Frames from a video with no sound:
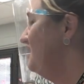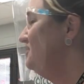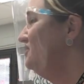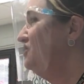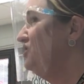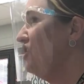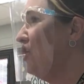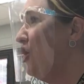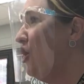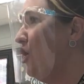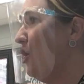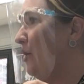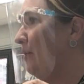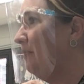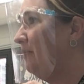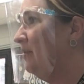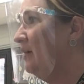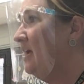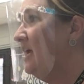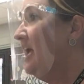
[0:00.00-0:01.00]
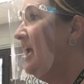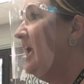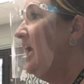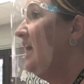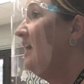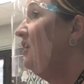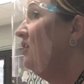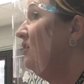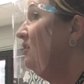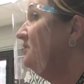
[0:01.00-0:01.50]
A dump.
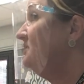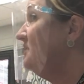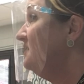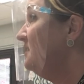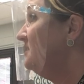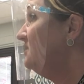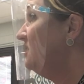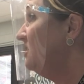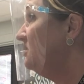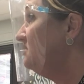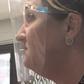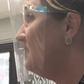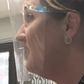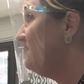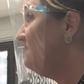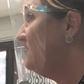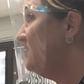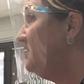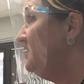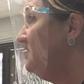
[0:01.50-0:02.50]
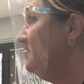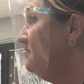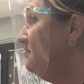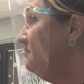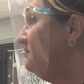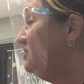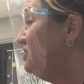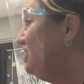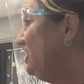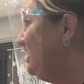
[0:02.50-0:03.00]
And also they talked about feeding
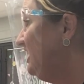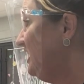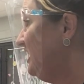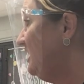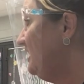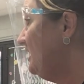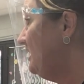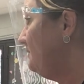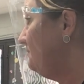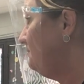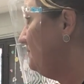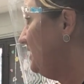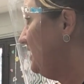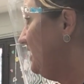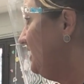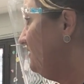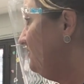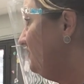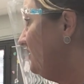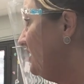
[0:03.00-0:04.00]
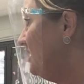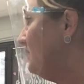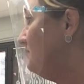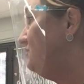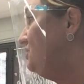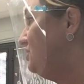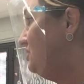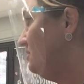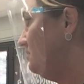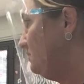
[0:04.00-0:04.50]
him chicken and beef, and I'm
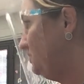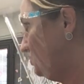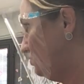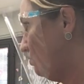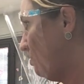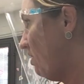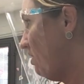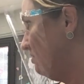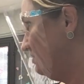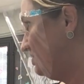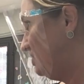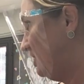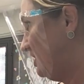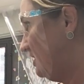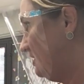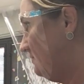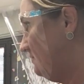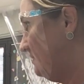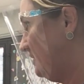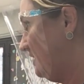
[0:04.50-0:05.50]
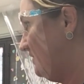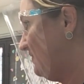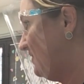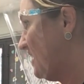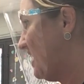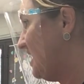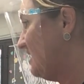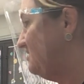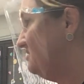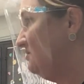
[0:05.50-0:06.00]
sure it was raw chicken and beef,
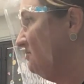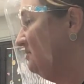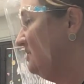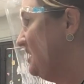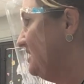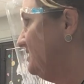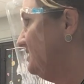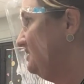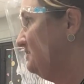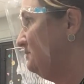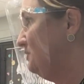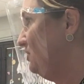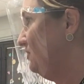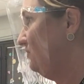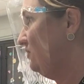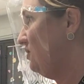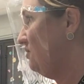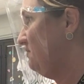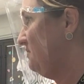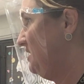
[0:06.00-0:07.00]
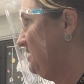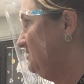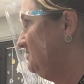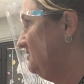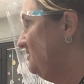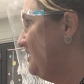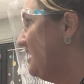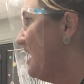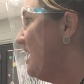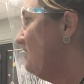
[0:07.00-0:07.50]
and I don't like the smell of raw meat.
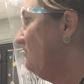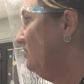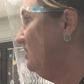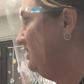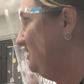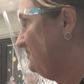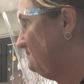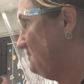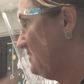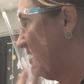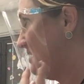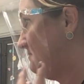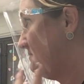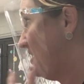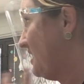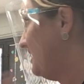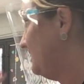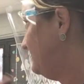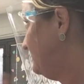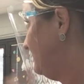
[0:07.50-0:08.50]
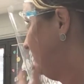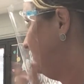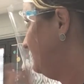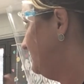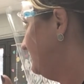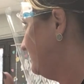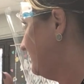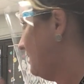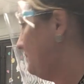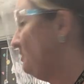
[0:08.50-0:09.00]
So that really made my
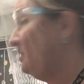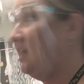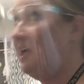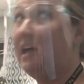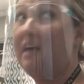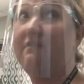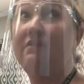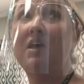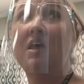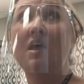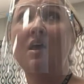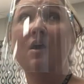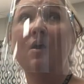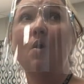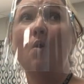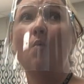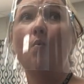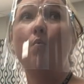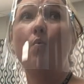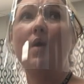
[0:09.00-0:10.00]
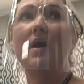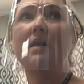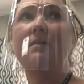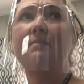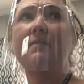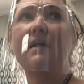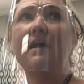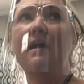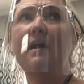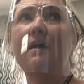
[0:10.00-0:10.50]
senses come alive. What
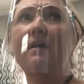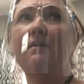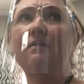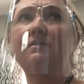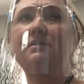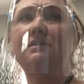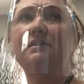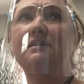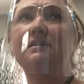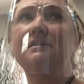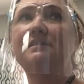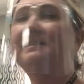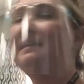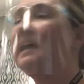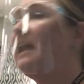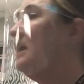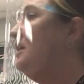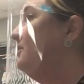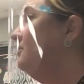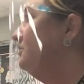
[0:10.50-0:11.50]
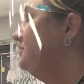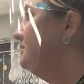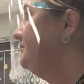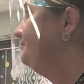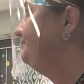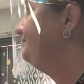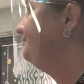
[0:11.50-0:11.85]
about sound?